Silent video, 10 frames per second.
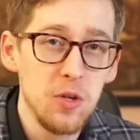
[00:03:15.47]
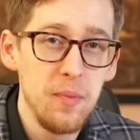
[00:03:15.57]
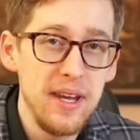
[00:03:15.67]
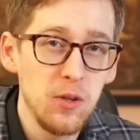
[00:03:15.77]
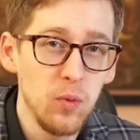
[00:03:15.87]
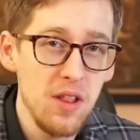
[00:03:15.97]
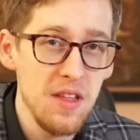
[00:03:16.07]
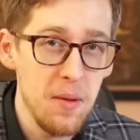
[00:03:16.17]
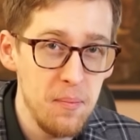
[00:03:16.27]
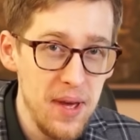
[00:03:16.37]
will make it one of
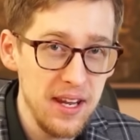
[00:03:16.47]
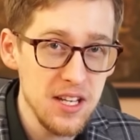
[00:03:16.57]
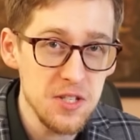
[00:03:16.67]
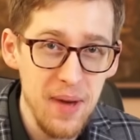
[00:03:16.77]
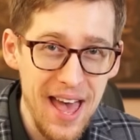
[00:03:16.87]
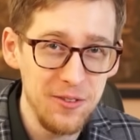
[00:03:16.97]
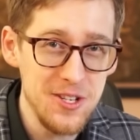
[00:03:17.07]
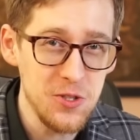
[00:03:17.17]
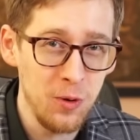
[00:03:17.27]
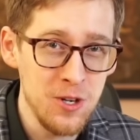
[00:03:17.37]
the biggest
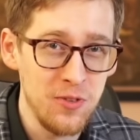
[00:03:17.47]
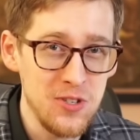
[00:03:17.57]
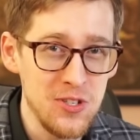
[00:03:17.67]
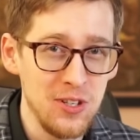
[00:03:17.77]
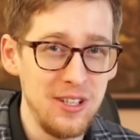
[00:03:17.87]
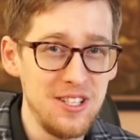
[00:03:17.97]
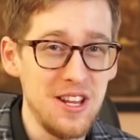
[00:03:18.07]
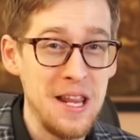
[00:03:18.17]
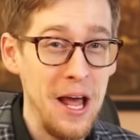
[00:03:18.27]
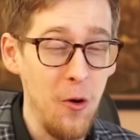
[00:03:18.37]
battery storage facilities
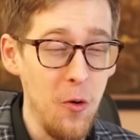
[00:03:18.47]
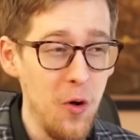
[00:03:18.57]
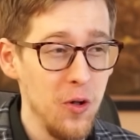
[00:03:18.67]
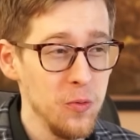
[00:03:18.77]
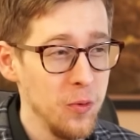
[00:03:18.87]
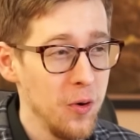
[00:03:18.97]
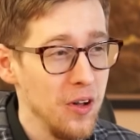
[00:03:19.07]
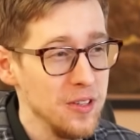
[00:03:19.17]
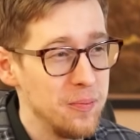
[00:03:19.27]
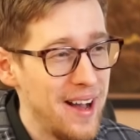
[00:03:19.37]
in the whole world,